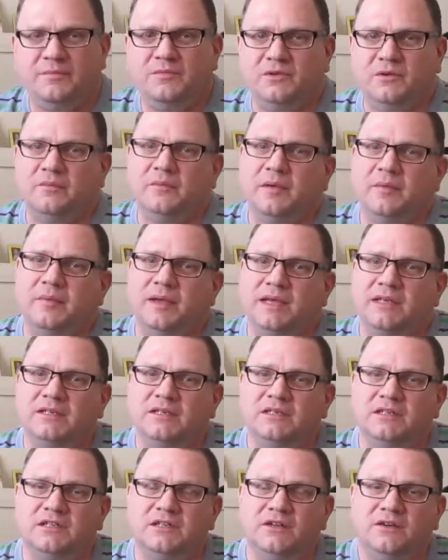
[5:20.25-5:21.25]
I'm doing my
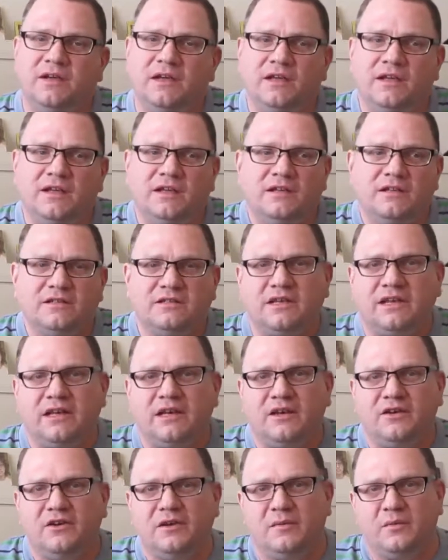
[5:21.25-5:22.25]
best to stay
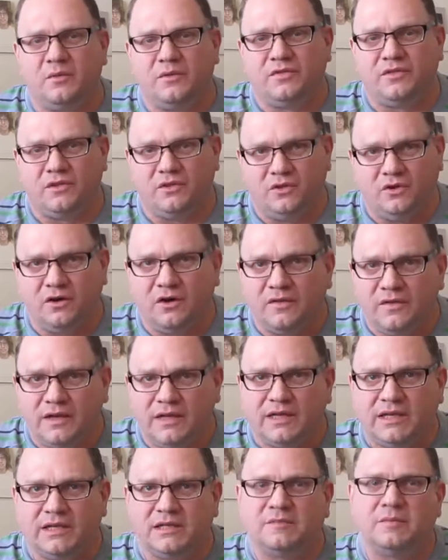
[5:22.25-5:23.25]
in agreement with the Lord
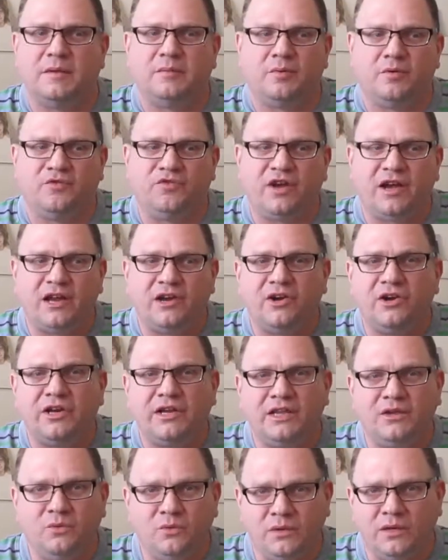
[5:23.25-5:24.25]
that He is my provider,
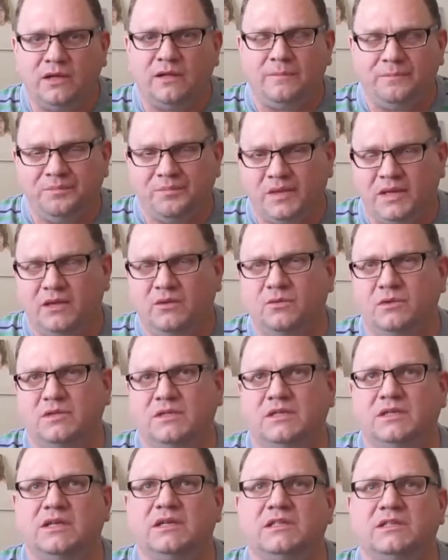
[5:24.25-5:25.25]
and He will
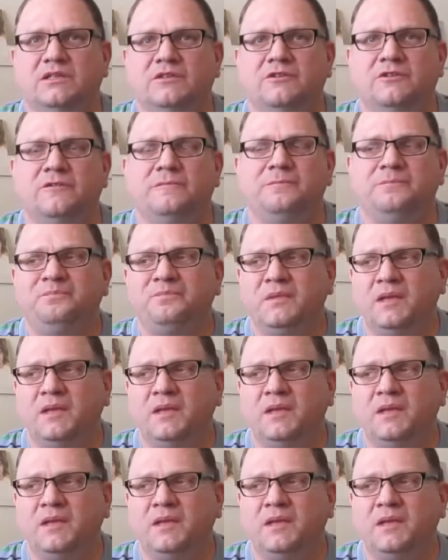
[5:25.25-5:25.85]
see us through.